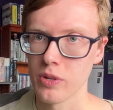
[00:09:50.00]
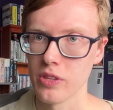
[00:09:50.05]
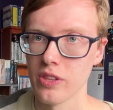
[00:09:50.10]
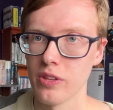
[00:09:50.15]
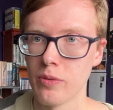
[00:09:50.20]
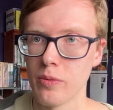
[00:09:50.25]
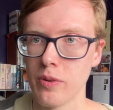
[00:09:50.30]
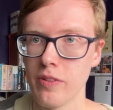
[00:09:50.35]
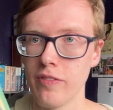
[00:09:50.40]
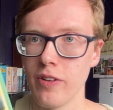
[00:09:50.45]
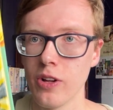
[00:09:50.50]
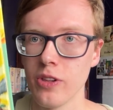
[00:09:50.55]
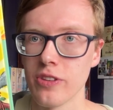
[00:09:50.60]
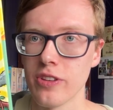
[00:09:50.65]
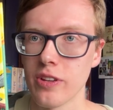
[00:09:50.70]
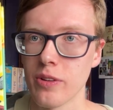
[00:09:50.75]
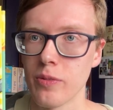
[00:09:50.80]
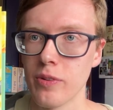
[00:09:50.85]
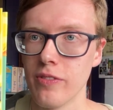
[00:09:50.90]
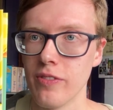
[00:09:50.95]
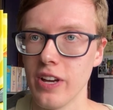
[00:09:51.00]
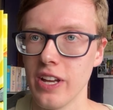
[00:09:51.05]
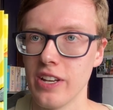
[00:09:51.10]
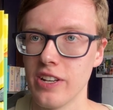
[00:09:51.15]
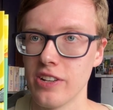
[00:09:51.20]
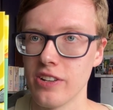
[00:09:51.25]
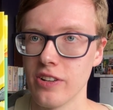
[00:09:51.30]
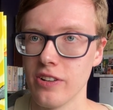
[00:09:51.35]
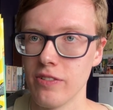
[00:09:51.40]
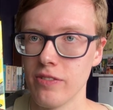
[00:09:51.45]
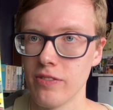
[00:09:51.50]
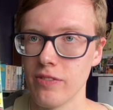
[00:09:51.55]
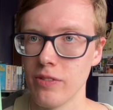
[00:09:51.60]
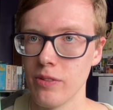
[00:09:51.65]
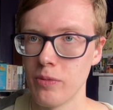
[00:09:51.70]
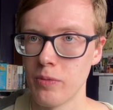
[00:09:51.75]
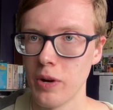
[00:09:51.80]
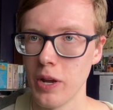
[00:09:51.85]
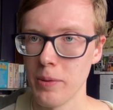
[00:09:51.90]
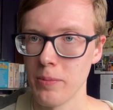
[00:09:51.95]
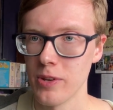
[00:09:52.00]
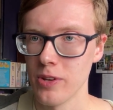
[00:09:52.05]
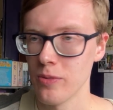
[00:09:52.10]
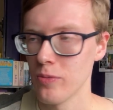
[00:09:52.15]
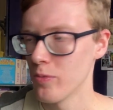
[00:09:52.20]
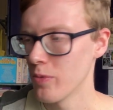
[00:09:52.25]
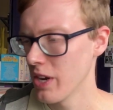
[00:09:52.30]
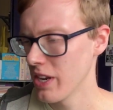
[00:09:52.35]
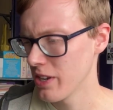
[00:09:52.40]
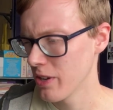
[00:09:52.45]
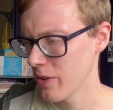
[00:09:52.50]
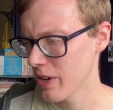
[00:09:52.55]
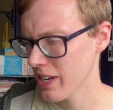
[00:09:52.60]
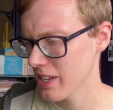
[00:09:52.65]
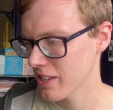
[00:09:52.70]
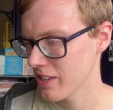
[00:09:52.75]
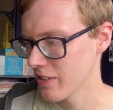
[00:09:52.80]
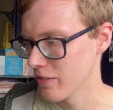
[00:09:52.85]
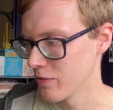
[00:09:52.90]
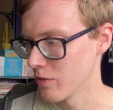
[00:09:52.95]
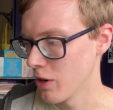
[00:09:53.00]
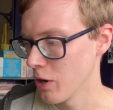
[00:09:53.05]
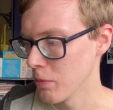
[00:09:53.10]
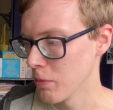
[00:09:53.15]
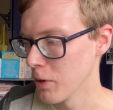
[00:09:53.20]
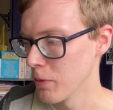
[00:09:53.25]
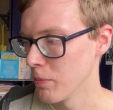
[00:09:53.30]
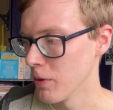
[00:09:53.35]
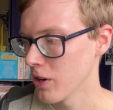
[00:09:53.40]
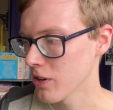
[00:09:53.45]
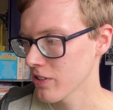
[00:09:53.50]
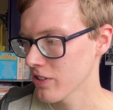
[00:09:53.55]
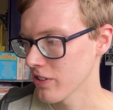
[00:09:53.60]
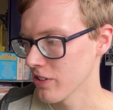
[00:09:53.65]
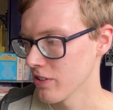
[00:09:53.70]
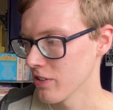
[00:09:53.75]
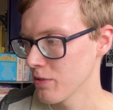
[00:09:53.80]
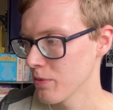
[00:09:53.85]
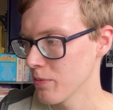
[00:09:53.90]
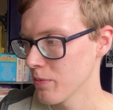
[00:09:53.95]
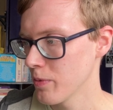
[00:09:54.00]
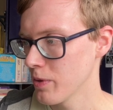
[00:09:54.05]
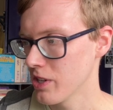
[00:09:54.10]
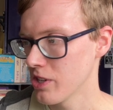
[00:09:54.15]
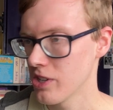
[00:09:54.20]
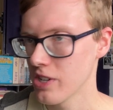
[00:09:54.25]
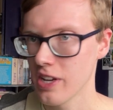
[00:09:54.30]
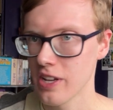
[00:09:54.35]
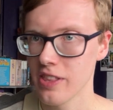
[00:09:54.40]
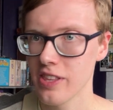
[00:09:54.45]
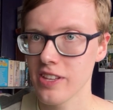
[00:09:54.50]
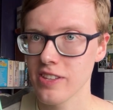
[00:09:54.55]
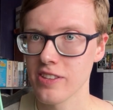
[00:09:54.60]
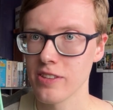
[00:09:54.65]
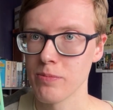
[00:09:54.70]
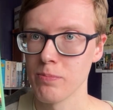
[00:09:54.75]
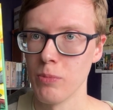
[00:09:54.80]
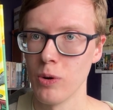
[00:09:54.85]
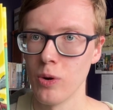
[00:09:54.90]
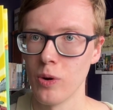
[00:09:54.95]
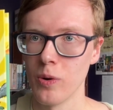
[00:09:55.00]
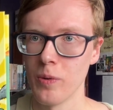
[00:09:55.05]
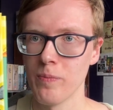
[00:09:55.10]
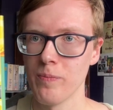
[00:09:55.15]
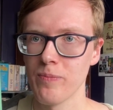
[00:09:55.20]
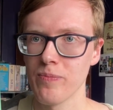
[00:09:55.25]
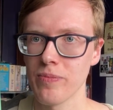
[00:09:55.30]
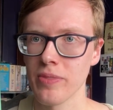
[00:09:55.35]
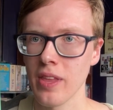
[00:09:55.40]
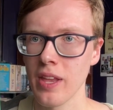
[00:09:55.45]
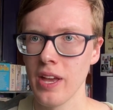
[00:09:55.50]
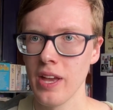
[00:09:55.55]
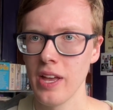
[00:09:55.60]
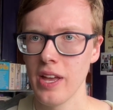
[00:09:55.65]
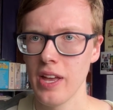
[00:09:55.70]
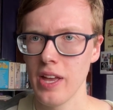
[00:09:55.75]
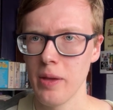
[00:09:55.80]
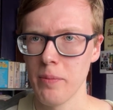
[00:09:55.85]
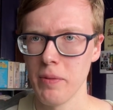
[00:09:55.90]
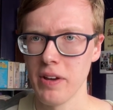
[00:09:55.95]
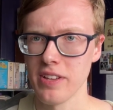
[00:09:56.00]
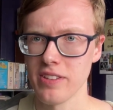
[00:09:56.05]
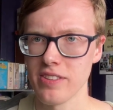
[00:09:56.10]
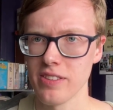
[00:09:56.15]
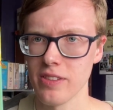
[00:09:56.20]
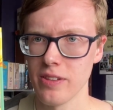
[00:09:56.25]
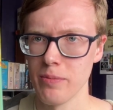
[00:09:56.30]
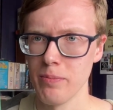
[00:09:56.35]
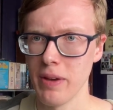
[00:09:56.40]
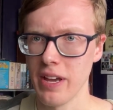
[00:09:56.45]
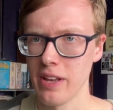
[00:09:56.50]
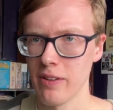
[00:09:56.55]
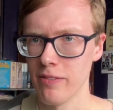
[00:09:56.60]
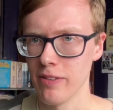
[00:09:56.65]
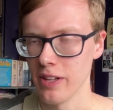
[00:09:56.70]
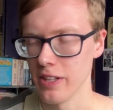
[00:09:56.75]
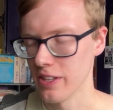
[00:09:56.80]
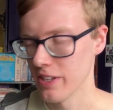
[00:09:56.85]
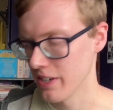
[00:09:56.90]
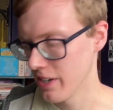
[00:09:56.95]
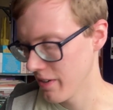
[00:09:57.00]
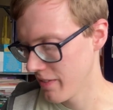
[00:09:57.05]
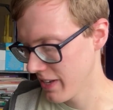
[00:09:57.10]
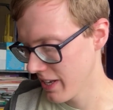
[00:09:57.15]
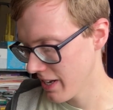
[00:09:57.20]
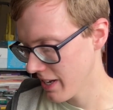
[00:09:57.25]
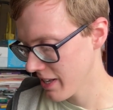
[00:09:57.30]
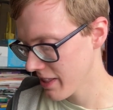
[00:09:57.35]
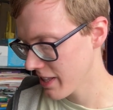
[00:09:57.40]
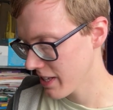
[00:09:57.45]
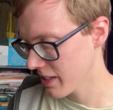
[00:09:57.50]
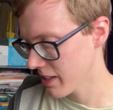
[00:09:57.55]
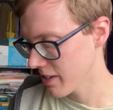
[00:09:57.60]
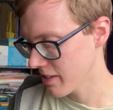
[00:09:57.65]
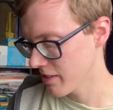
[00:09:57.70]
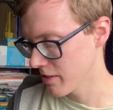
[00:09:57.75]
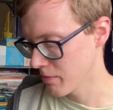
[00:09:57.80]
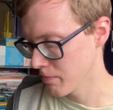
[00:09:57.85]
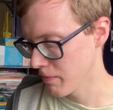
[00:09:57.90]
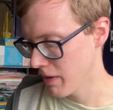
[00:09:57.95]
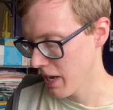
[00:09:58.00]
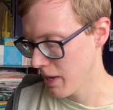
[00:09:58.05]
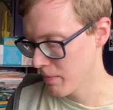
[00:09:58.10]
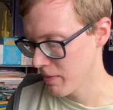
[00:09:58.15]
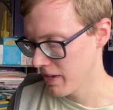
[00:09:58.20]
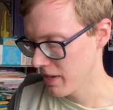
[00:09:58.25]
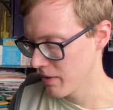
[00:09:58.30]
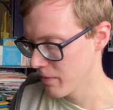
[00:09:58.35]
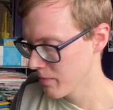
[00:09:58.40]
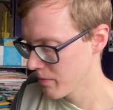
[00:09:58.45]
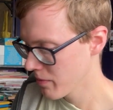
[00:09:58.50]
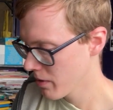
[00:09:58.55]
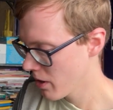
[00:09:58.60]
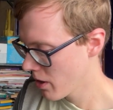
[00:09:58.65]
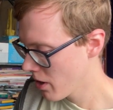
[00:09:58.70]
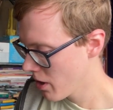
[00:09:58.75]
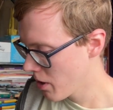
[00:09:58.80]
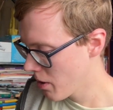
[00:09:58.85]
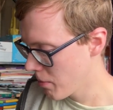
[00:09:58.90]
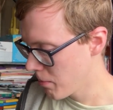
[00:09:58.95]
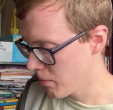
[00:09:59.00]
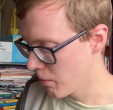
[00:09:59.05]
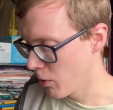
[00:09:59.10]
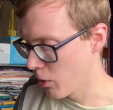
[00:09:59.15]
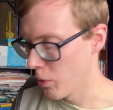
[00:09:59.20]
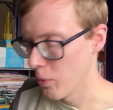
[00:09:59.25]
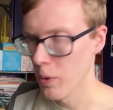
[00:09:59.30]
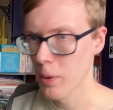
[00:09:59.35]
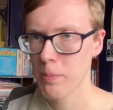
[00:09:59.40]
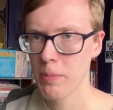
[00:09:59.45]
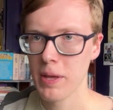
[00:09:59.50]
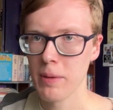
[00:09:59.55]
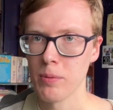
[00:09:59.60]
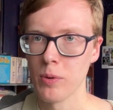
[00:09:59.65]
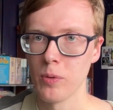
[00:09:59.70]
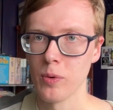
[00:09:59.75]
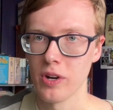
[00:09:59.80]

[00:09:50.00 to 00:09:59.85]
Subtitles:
The Revolting Revenge of the Radioactive Robo-Boxers, which, yeah, this is more him as the main villain. I mean, I think this is maybe more what people were